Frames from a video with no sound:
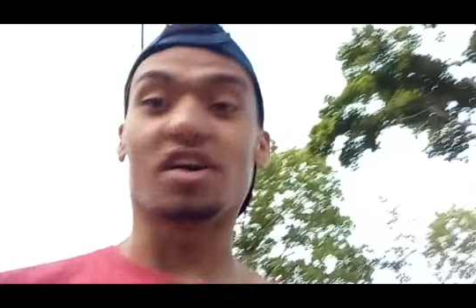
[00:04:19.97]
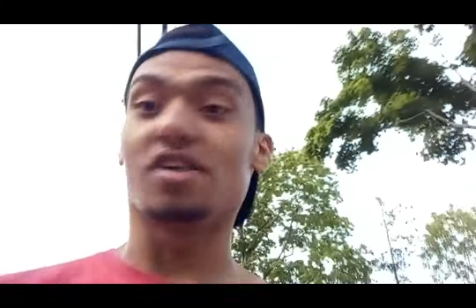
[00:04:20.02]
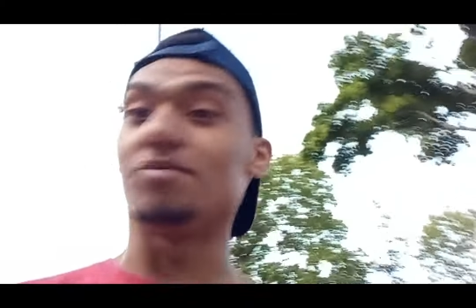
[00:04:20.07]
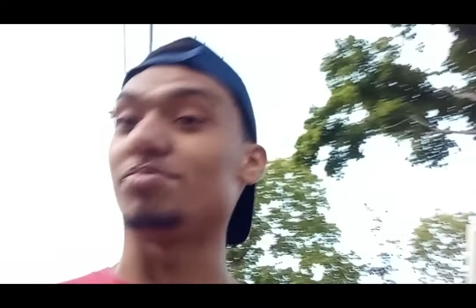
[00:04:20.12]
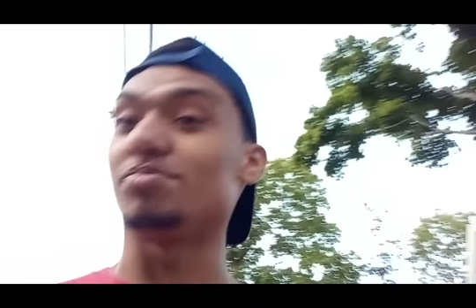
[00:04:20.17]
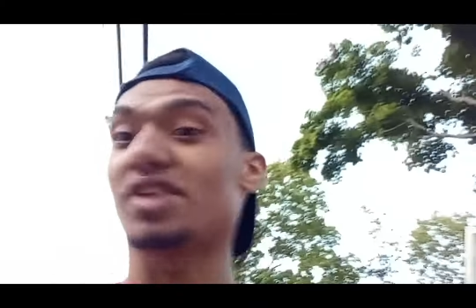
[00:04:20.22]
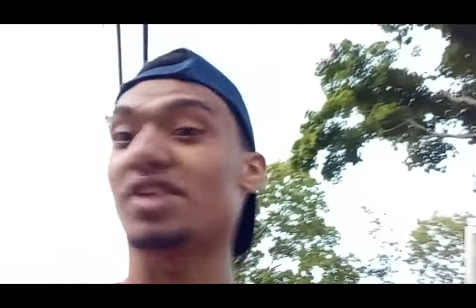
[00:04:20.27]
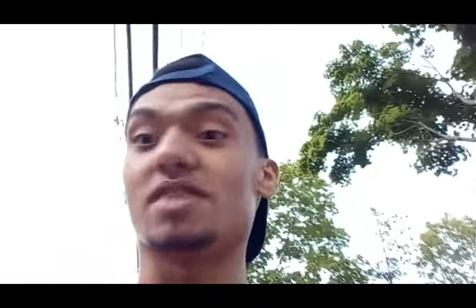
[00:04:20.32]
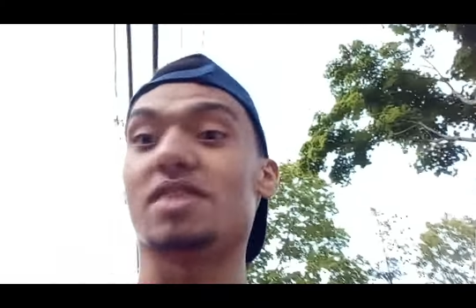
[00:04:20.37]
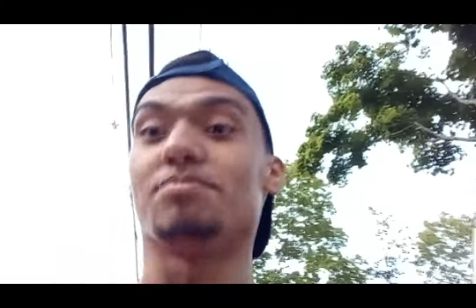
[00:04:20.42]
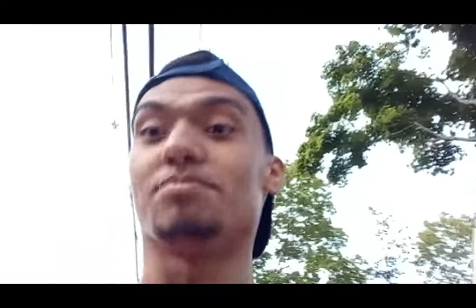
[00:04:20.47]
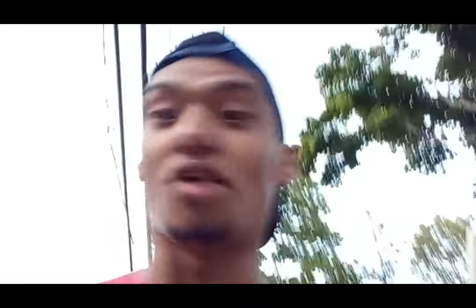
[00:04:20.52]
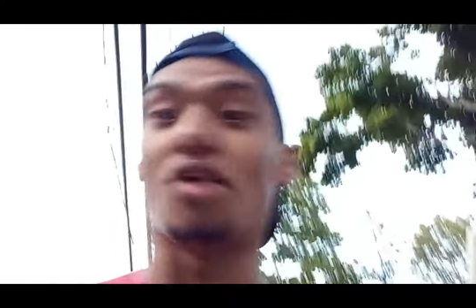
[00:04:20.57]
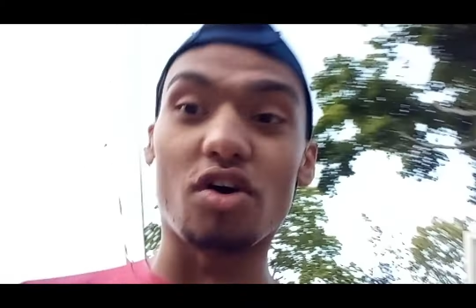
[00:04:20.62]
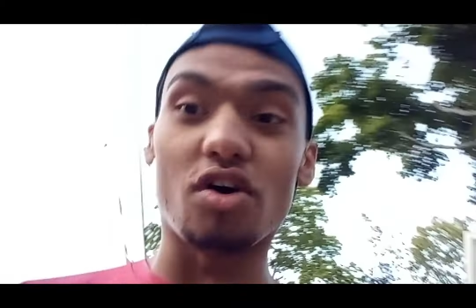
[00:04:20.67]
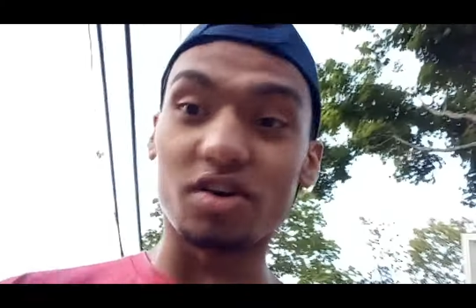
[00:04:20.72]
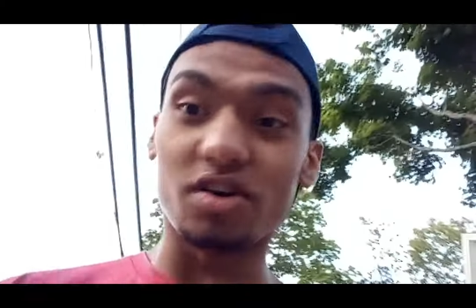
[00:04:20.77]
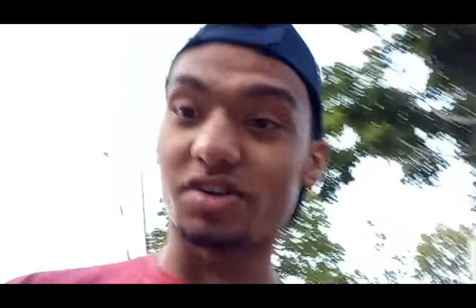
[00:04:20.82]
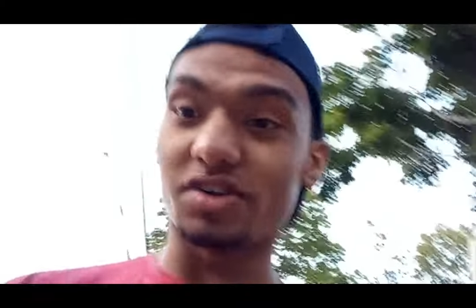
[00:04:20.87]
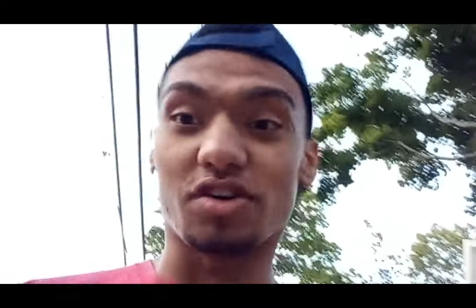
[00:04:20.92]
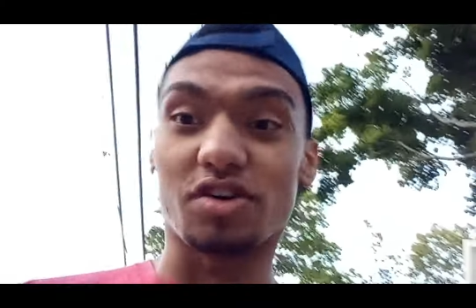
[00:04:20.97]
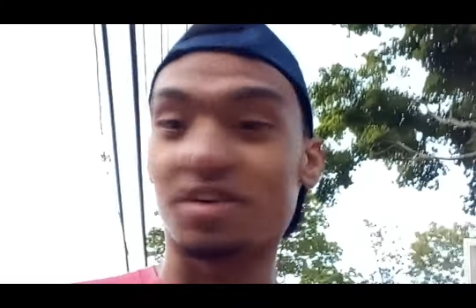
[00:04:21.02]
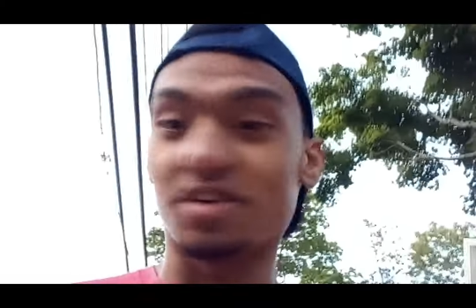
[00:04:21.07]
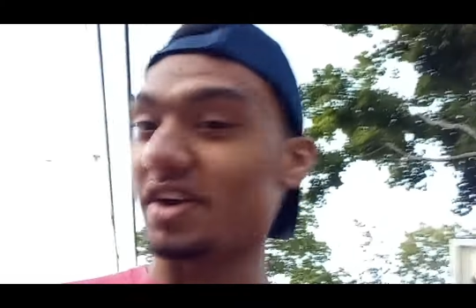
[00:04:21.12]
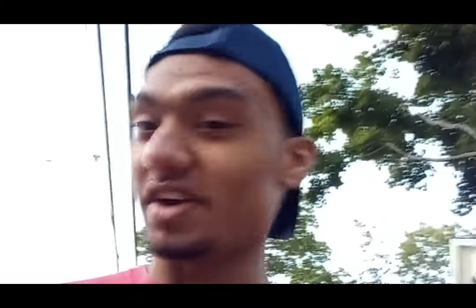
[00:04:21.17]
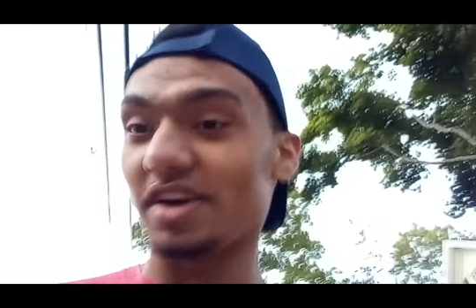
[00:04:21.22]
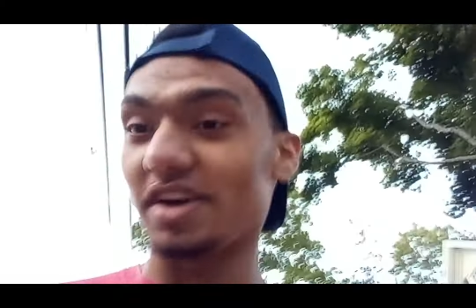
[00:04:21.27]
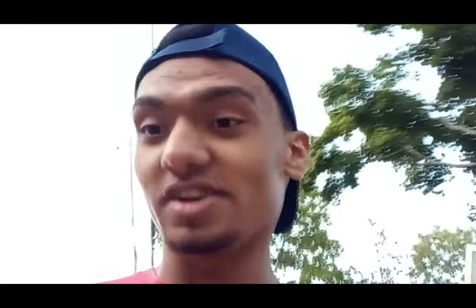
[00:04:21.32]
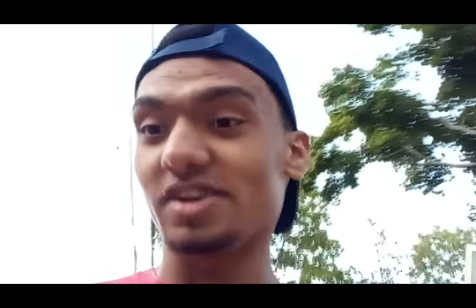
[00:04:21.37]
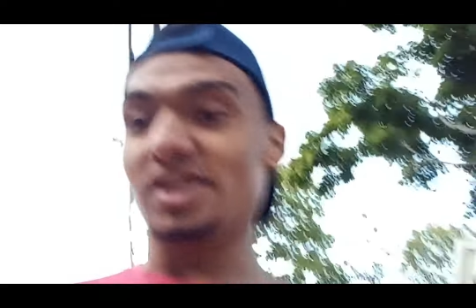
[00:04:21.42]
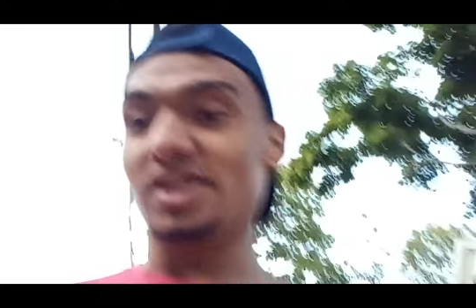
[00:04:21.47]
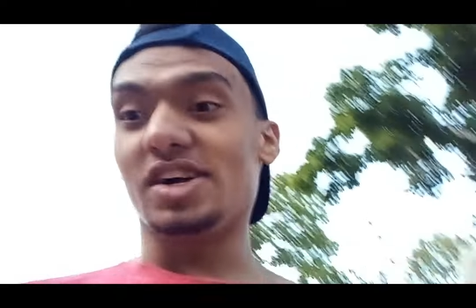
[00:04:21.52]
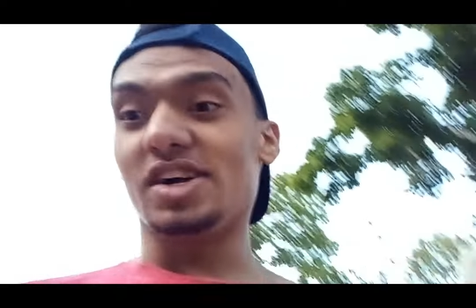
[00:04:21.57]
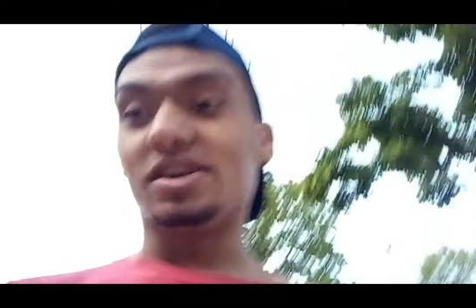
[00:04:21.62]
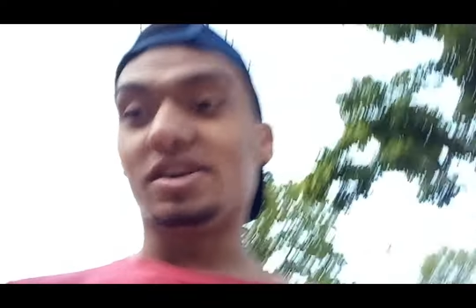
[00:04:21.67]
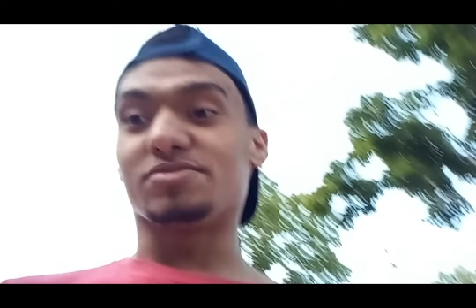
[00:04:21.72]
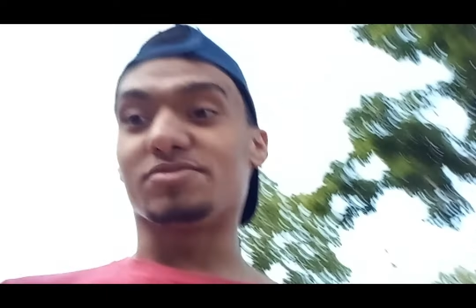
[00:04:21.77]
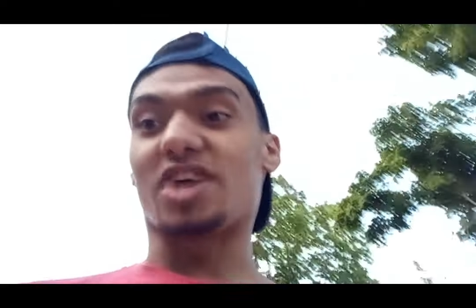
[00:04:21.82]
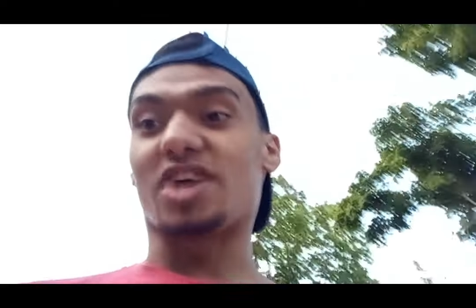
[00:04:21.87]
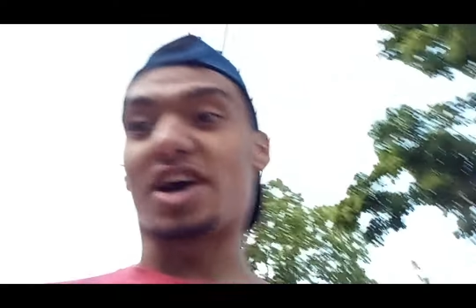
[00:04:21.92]
of playing ball and all that.
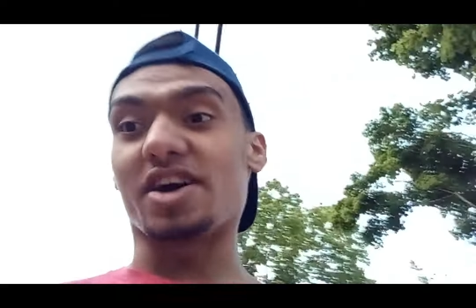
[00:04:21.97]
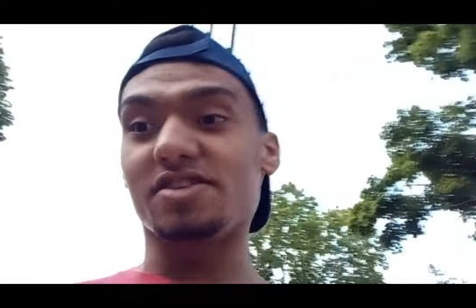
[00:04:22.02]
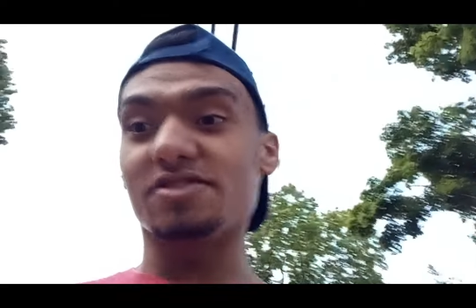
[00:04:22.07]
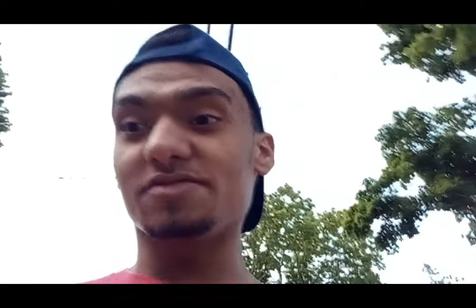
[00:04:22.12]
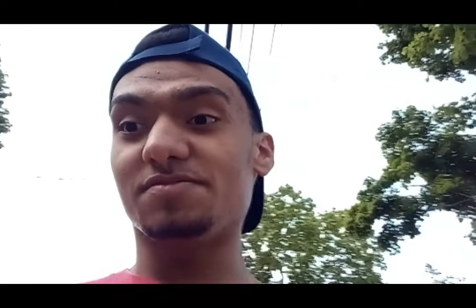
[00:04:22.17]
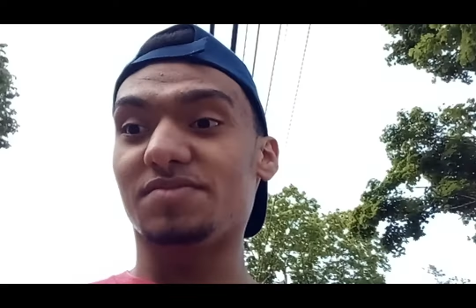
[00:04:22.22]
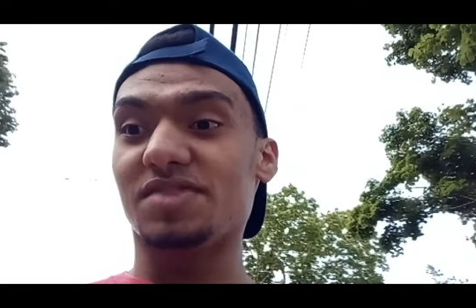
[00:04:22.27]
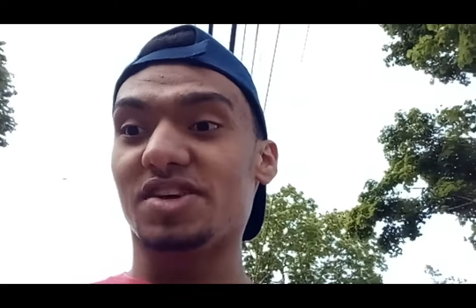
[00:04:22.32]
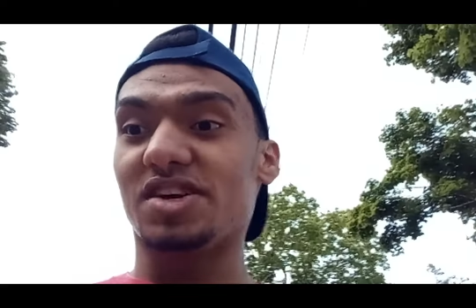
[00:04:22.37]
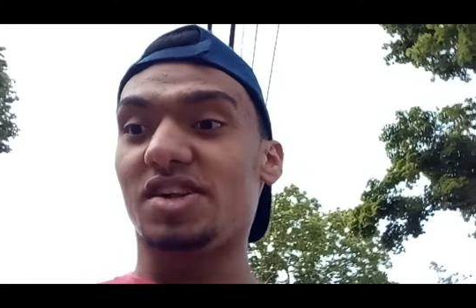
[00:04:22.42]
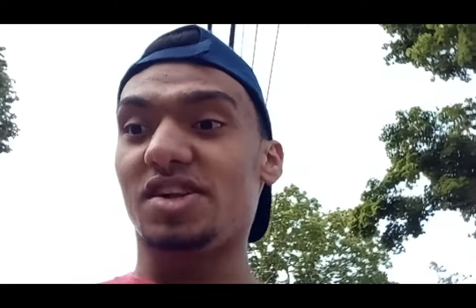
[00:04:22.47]
I'm tired.